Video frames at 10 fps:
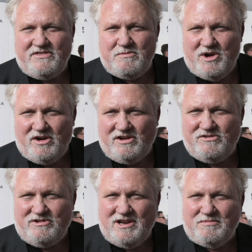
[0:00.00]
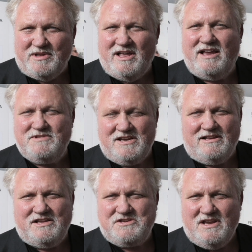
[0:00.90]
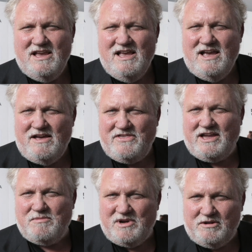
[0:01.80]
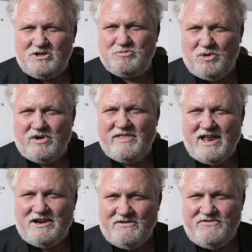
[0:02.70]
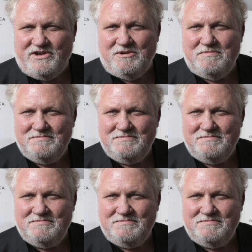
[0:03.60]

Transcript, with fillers: of the American dream. And I said, let's, I think I'm going to explore that in the film.